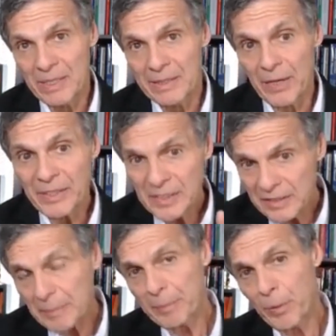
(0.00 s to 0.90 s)
Now, this is
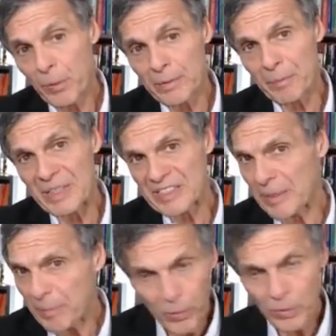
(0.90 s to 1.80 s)
important. It's an
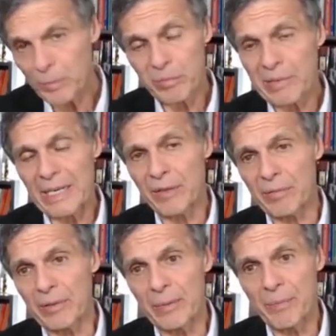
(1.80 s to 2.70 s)
important
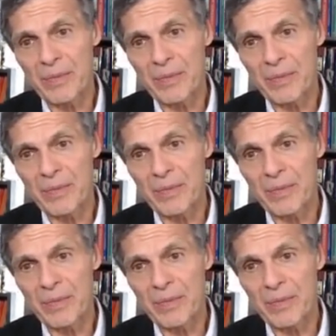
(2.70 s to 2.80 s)
breakthrough,